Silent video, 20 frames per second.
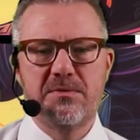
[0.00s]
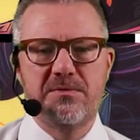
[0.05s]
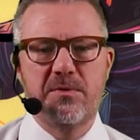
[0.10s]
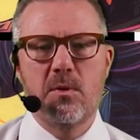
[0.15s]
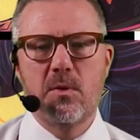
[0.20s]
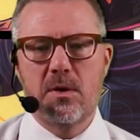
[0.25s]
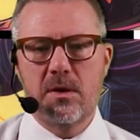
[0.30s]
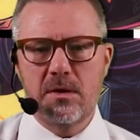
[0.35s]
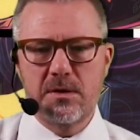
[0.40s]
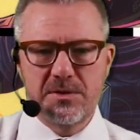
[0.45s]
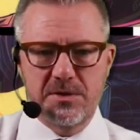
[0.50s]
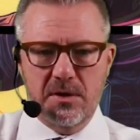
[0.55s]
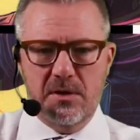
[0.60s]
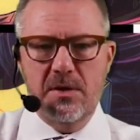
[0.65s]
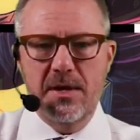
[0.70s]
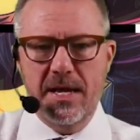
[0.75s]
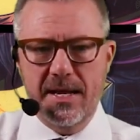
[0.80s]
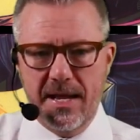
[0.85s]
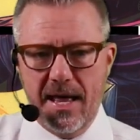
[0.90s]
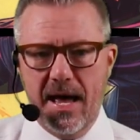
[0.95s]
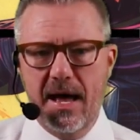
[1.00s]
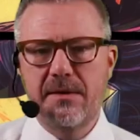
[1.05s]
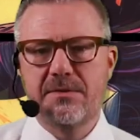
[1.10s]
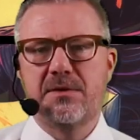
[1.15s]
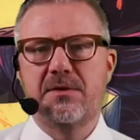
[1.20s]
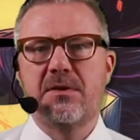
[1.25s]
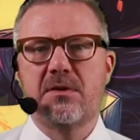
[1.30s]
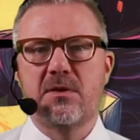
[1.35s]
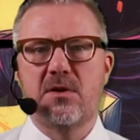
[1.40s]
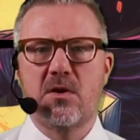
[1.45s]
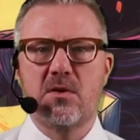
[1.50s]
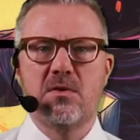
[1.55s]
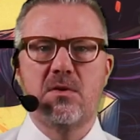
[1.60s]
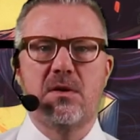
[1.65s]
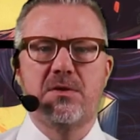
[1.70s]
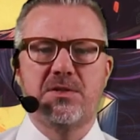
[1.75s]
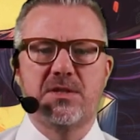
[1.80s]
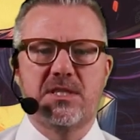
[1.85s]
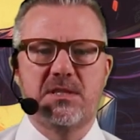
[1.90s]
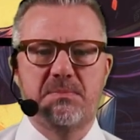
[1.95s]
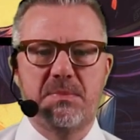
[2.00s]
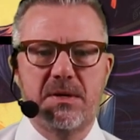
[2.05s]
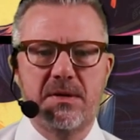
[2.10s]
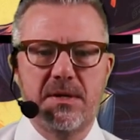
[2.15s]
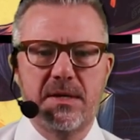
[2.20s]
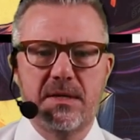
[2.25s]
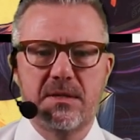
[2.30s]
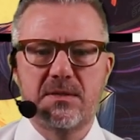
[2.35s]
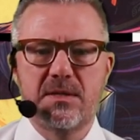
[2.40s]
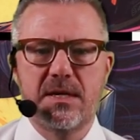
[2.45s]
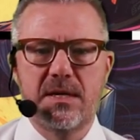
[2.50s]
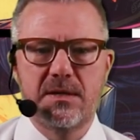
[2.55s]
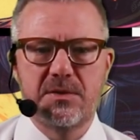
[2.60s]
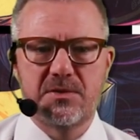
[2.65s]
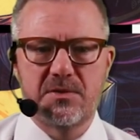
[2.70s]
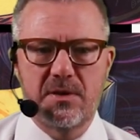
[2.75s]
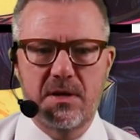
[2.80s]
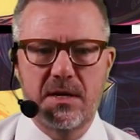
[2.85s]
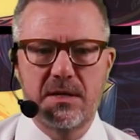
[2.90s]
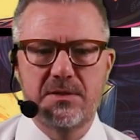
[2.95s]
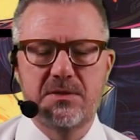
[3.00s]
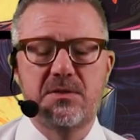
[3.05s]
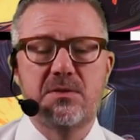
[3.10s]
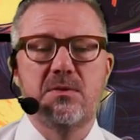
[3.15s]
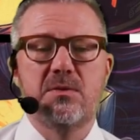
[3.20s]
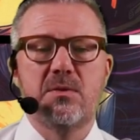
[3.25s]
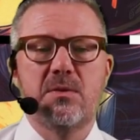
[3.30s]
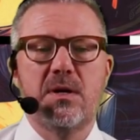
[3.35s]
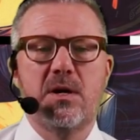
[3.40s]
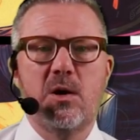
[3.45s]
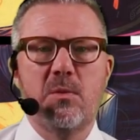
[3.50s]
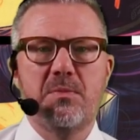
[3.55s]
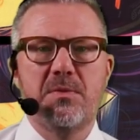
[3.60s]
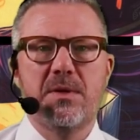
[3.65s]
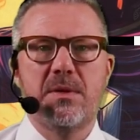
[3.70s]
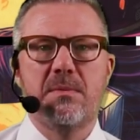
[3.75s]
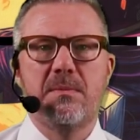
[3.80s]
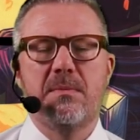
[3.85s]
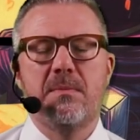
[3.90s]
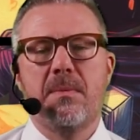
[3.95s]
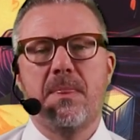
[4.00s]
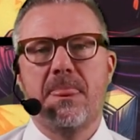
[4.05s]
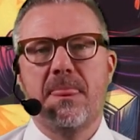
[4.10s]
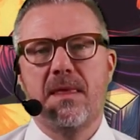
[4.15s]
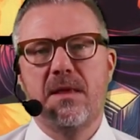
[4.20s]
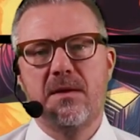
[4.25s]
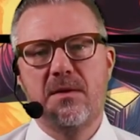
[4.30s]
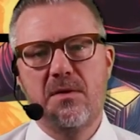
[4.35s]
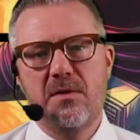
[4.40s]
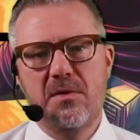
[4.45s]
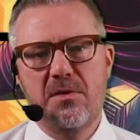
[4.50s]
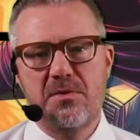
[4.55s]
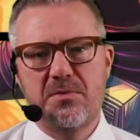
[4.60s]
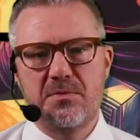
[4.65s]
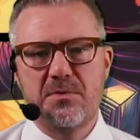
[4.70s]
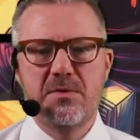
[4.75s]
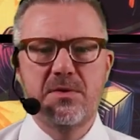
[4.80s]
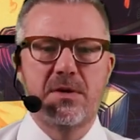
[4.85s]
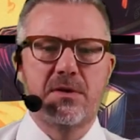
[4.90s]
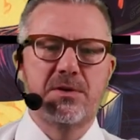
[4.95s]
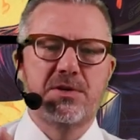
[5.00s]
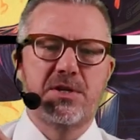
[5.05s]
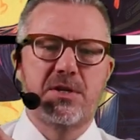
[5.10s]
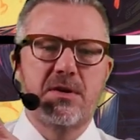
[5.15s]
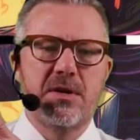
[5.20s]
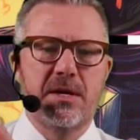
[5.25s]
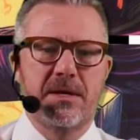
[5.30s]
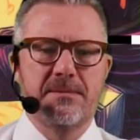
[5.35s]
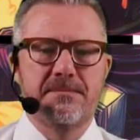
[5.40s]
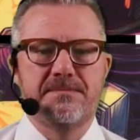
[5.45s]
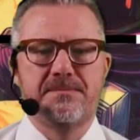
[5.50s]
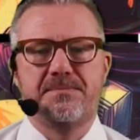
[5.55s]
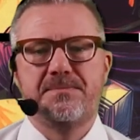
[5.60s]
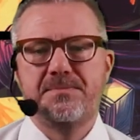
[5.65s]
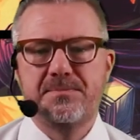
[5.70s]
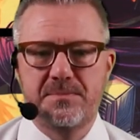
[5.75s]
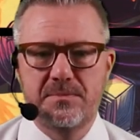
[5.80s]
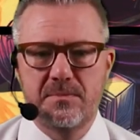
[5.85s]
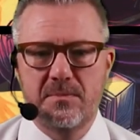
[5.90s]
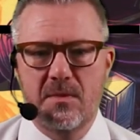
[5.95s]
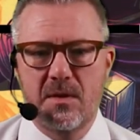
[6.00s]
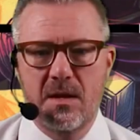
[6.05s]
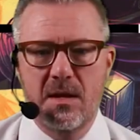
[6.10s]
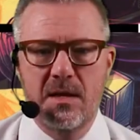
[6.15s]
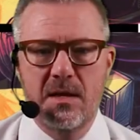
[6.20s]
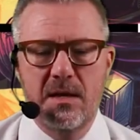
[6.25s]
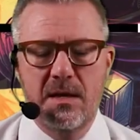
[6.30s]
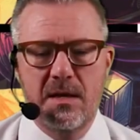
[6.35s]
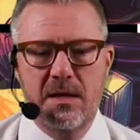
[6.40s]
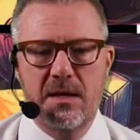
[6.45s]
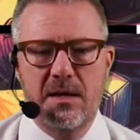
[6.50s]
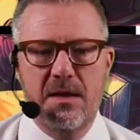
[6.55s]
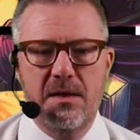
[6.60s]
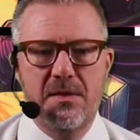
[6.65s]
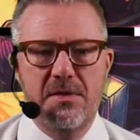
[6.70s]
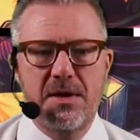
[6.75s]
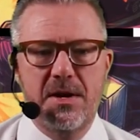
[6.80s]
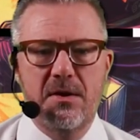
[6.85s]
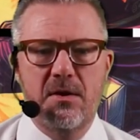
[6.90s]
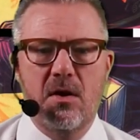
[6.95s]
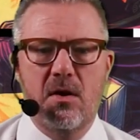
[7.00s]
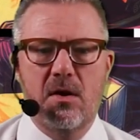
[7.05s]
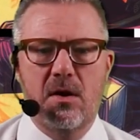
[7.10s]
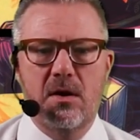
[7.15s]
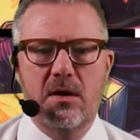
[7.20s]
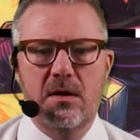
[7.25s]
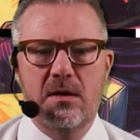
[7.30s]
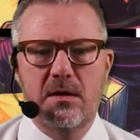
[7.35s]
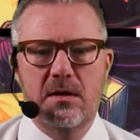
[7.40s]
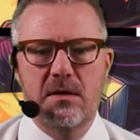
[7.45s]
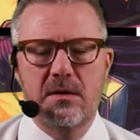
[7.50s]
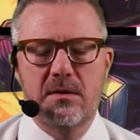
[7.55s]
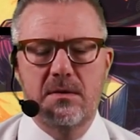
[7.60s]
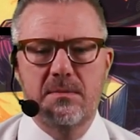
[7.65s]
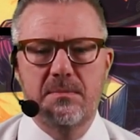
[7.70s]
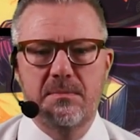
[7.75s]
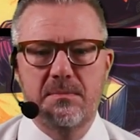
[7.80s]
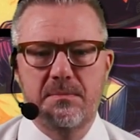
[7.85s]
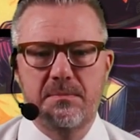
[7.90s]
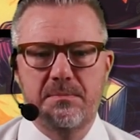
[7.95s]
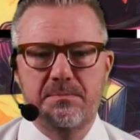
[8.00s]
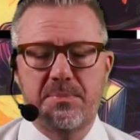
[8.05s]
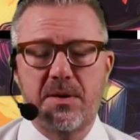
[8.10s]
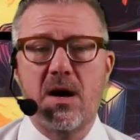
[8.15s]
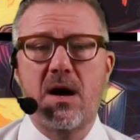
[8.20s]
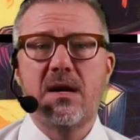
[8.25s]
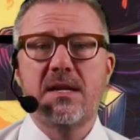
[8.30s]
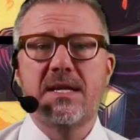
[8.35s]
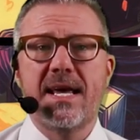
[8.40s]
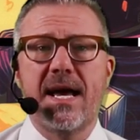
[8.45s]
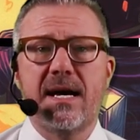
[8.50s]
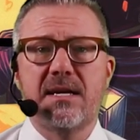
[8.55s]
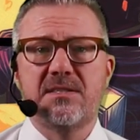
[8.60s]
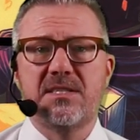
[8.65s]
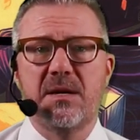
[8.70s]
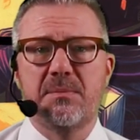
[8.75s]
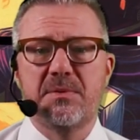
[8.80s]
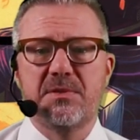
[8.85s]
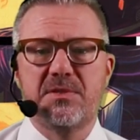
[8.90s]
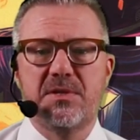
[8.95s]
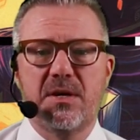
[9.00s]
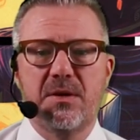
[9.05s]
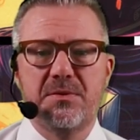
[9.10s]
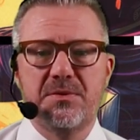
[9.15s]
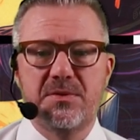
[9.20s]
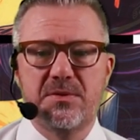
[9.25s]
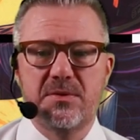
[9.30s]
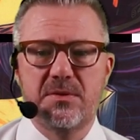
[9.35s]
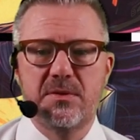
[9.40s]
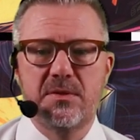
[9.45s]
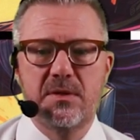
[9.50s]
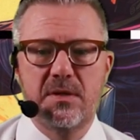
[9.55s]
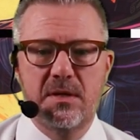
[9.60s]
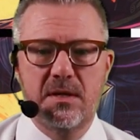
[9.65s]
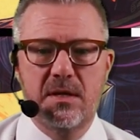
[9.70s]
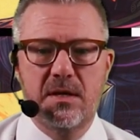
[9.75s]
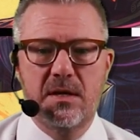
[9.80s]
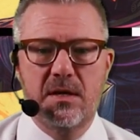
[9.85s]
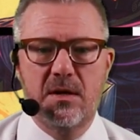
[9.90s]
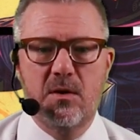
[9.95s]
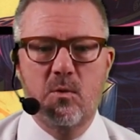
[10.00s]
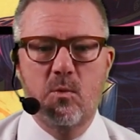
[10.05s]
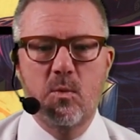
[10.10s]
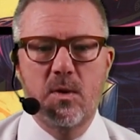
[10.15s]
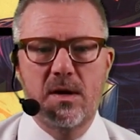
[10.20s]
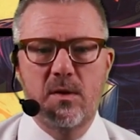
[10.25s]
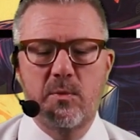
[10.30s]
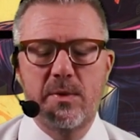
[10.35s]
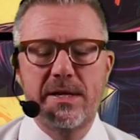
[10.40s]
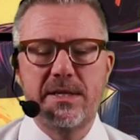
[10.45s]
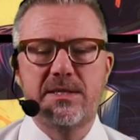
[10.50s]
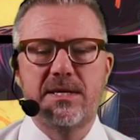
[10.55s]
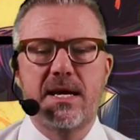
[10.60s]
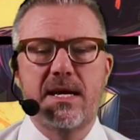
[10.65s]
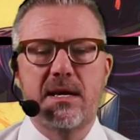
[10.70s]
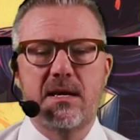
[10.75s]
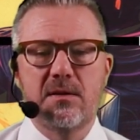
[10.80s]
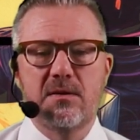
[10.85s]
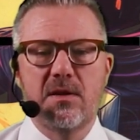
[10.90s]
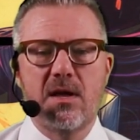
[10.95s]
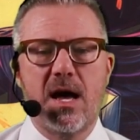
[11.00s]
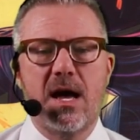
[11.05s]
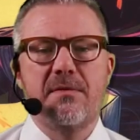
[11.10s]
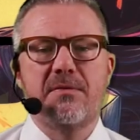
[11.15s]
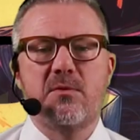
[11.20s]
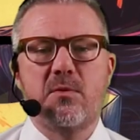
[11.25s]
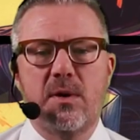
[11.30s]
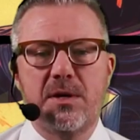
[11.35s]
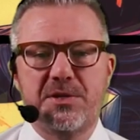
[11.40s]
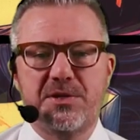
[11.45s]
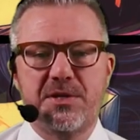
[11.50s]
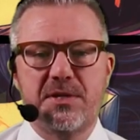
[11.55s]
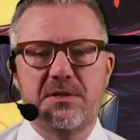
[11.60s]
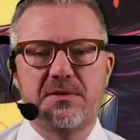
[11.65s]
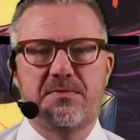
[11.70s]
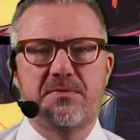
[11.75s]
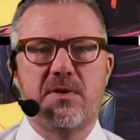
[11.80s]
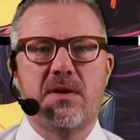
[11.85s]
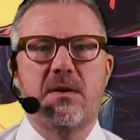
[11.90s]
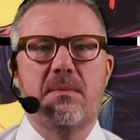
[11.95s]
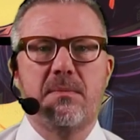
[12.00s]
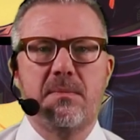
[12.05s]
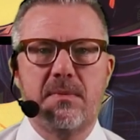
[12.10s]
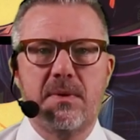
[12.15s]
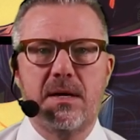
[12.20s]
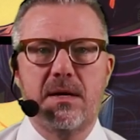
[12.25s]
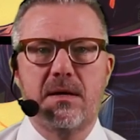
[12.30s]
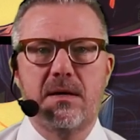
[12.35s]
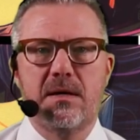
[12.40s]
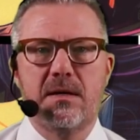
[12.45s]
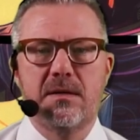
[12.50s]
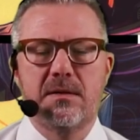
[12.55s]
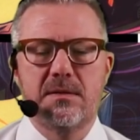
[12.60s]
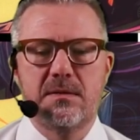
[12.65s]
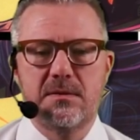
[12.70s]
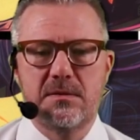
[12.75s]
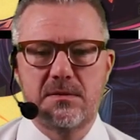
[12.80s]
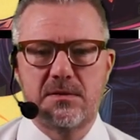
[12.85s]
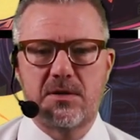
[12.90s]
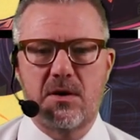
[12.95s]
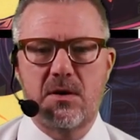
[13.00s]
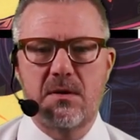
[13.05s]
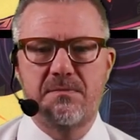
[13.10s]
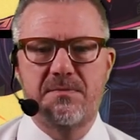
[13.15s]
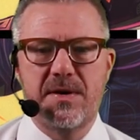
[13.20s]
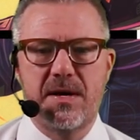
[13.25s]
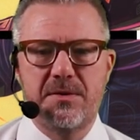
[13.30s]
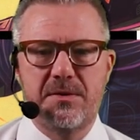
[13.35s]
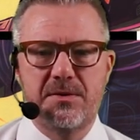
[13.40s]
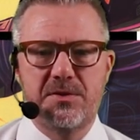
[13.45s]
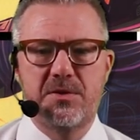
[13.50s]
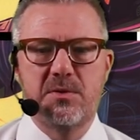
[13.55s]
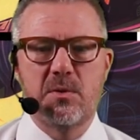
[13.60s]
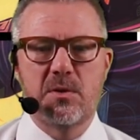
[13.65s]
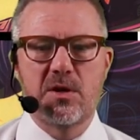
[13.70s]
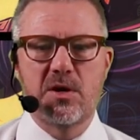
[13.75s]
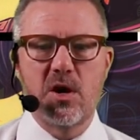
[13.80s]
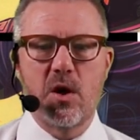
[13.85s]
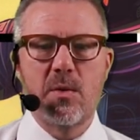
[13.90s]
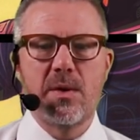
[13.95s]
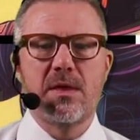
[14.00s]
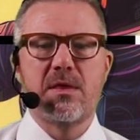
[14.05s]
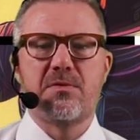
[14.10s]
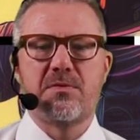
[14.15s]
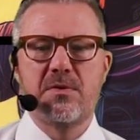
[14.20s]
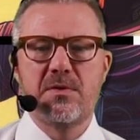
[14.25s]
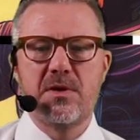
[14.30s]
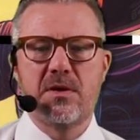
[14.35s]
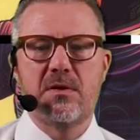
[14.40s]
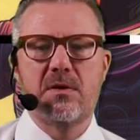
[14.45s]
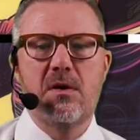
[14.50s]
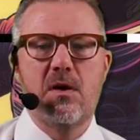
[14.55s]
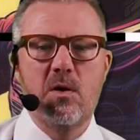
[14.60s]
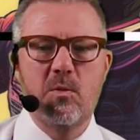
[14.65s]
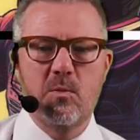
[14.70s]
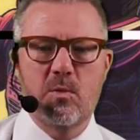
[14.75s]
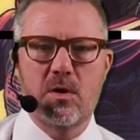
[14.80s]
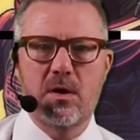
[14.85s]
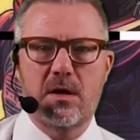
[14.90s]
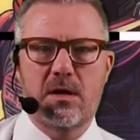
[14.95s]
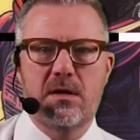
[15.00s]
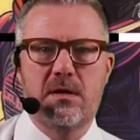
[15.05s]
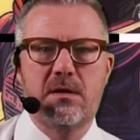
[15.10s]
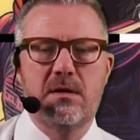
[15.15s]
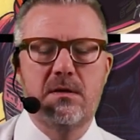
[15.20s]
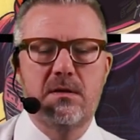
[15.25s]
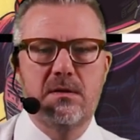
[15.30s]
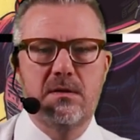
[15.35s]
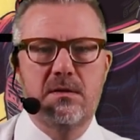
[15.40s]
before, during, and after their CodeLaunch experience and trying to help them through their journey. There are podcast episodes where we take live questions from startup founders who are going through their homework